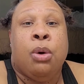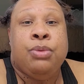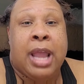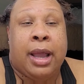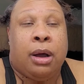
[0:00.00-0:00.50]

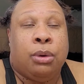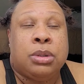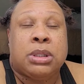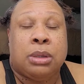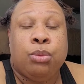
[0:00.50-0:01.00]
Now,
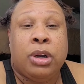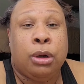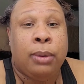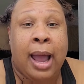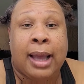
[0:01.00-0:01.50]
someone
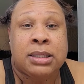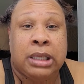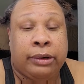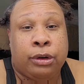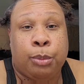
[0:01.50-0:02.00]
who has
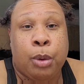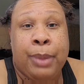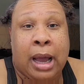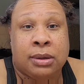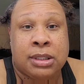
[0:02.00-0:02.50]
irritable bowel